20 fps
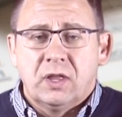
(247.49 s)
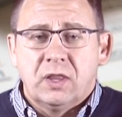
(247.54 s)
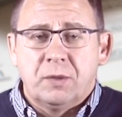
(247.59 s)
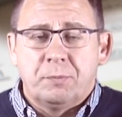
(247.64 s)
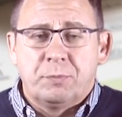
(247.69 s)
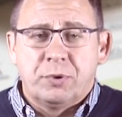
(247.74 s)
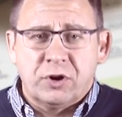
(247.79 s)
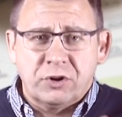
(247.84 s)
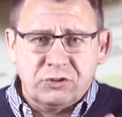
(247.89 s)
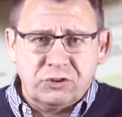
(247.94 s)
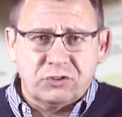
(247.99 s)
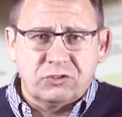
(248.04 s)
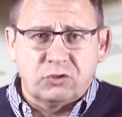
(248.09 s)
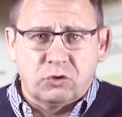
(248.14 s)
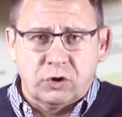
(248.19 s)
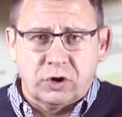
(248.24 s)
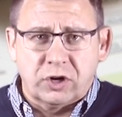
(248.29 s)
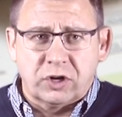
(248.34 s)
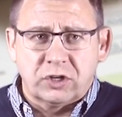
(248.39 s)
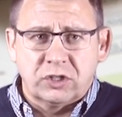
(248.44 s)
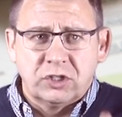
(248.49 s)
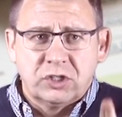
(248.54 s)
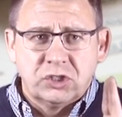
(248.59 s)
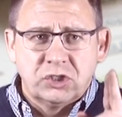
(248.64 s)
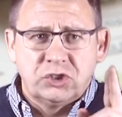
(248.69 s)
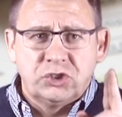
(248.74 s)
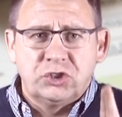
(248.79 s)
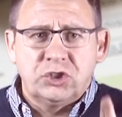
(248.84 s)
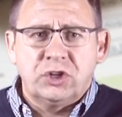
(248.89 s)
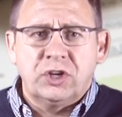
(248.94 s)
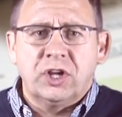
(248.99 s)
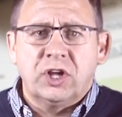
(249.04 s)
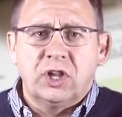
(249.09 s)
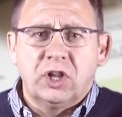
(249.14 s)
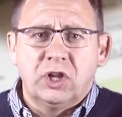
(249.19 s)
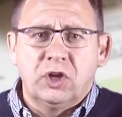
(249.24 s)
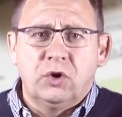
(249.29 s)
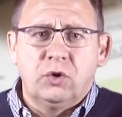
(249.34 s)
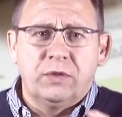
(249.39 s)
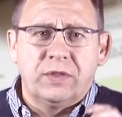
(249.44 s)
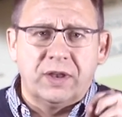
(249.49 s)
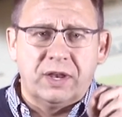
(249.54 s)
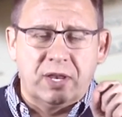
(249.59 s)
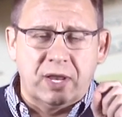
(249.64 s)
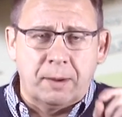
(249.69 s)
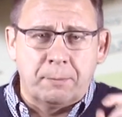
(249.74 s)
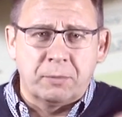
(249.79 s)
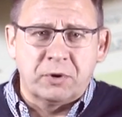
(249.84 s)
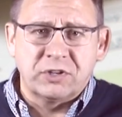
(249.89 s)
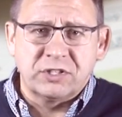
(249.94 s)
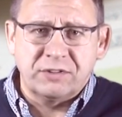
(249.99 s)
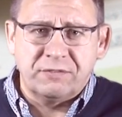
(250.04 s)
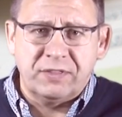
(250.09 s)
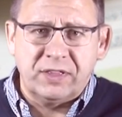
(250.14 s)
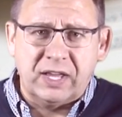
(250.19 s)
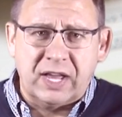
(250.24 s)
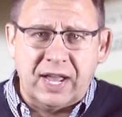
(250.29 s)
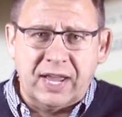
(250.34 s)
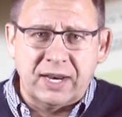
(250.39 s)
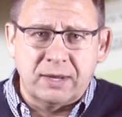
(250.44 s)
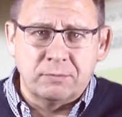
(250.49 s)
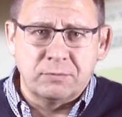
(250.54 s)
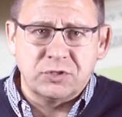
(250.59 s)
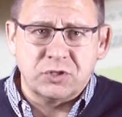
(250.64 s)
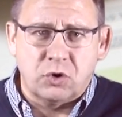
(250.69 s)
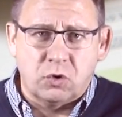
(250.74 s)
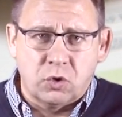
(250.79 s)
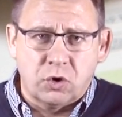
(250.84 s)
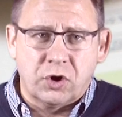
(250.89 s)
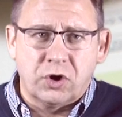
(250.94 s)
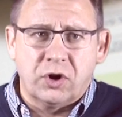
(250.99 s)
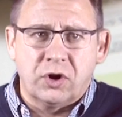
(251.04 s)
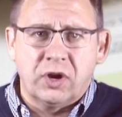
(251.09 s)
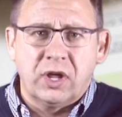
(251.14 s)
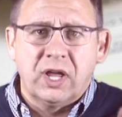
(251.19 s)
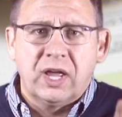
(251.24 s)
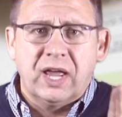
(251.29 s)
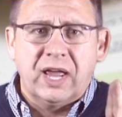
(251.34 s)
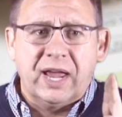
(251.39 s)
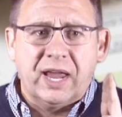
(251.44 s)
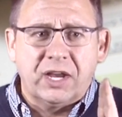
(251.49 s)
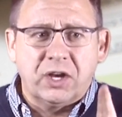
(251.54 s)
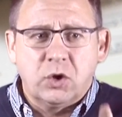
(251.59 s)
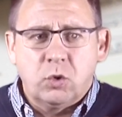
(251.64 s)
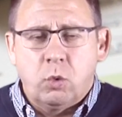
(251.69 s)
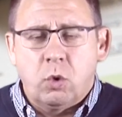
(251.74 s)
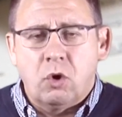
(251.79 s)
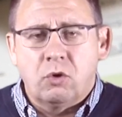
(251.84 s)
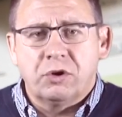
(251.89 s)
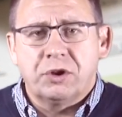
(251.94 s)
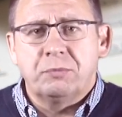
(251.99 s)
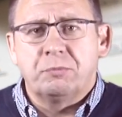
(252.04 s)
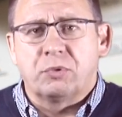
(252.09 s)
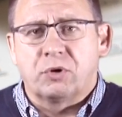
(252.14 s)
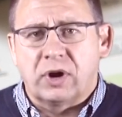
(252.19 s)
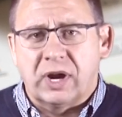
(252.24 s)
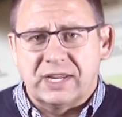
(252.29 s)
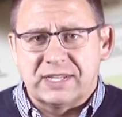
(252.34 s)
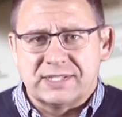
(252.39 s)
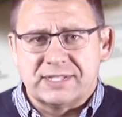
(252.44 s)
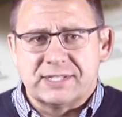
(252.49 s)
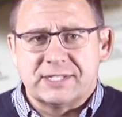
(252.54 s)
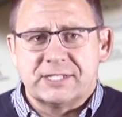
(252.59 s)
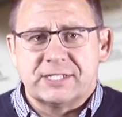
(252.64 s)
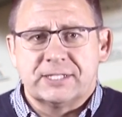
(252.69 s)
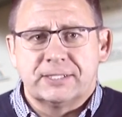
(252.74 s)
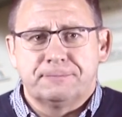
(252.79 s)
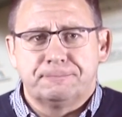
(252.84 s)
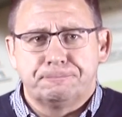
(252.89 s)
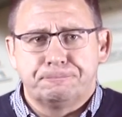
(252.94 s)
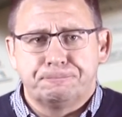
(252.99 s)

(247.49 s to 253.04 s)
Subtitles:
The purchase order should include the numbers of the items ordered and quoted prices.